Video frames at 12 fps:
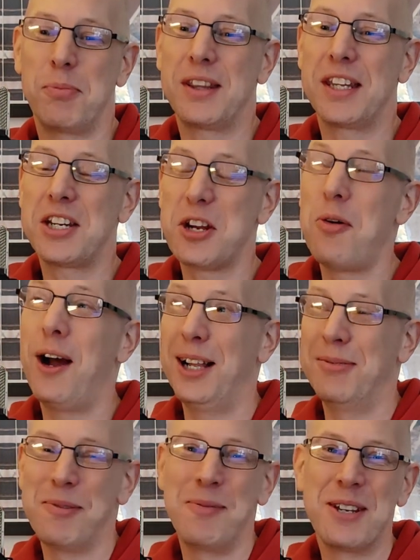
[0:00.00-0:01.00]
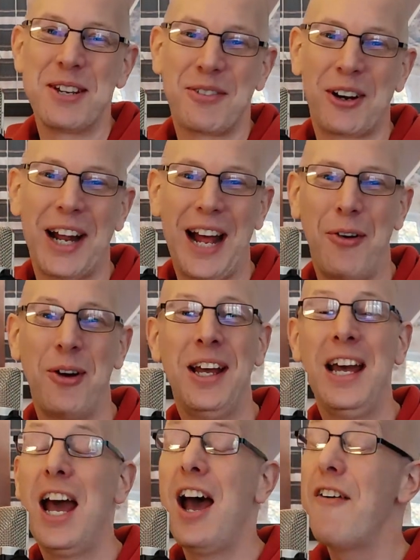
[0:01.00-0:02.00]
But the new album that you got out,
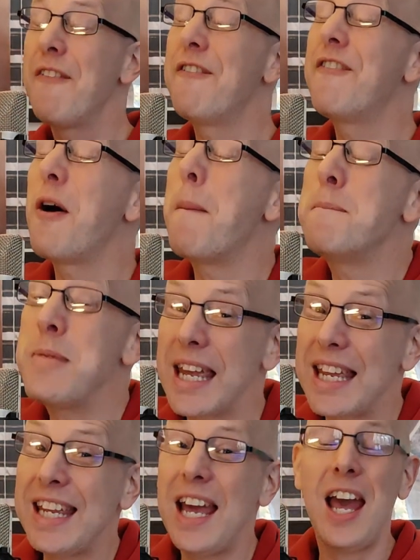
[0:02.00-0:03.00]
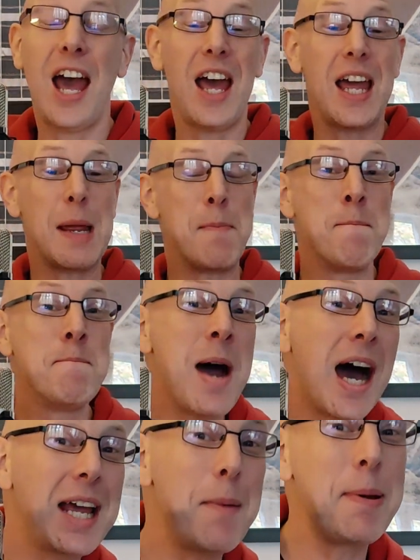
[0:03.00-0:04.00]
for me, in
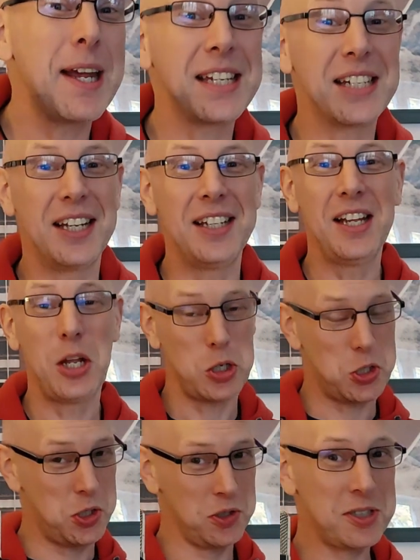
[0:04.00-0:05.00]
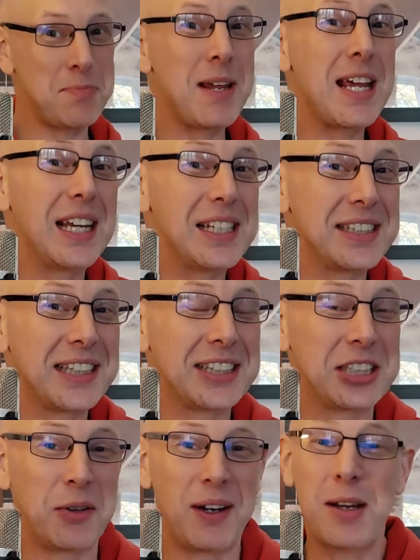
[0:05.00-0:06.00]
my opinion, just me
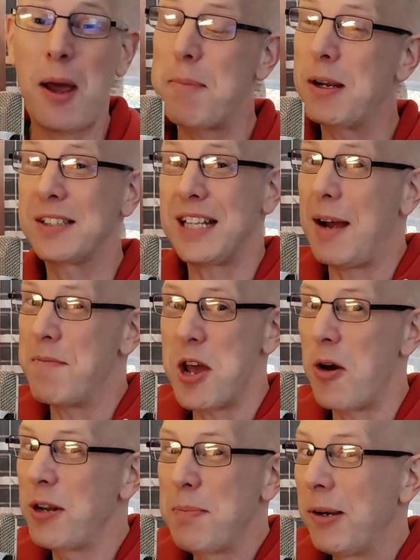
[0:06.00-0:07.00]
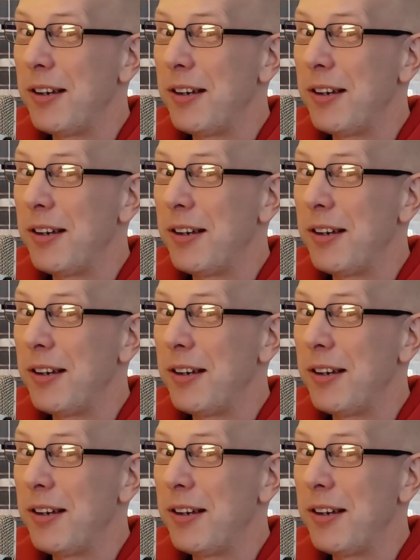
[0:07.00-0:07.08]
listening to it, because I'm the only